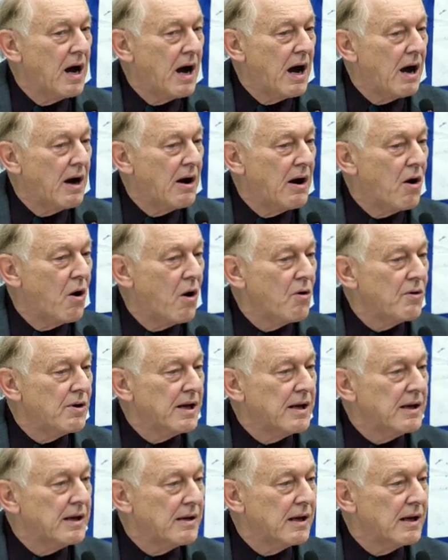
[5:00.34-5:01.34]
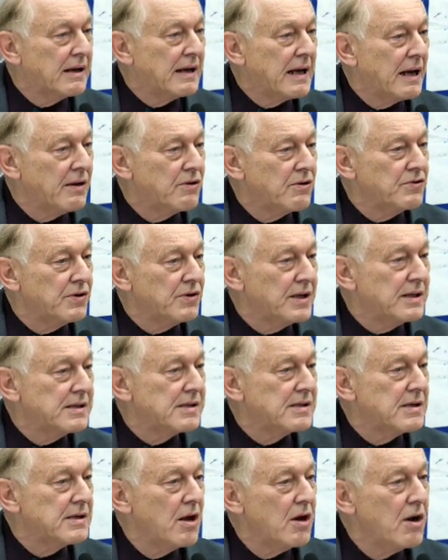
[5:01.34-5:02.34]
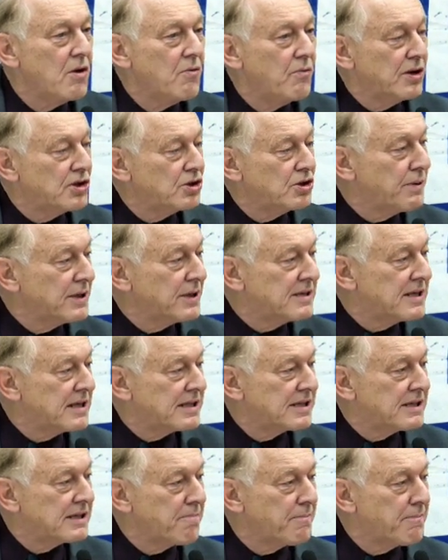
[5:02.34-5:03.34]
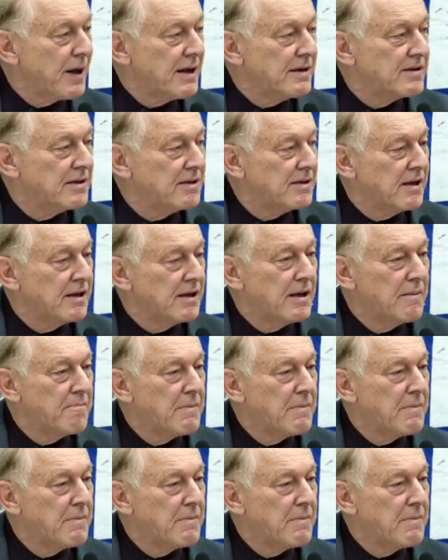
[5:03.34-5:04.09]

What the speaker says: only the countries which participated in the